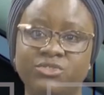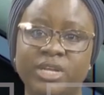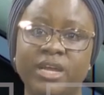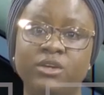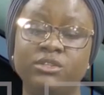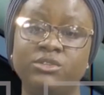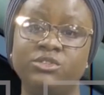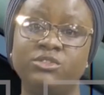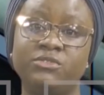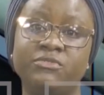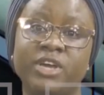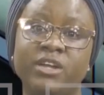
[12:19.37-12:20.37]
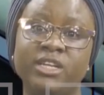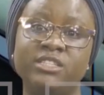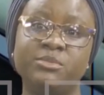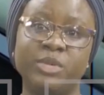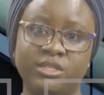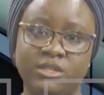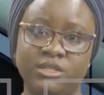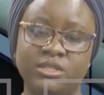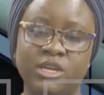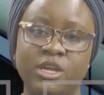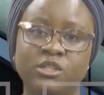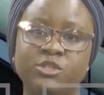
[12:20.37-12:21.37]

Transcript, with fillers: rely on the use of violent methods